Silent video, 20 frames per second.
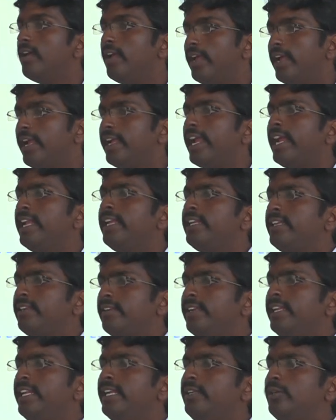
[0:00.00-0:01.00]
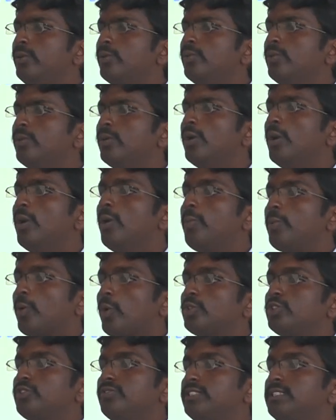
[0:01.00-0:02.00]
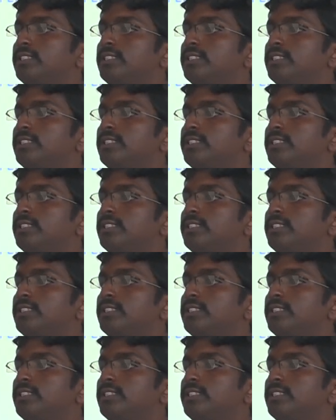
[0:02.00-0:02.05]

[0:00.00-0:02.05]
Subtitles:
again it need to process it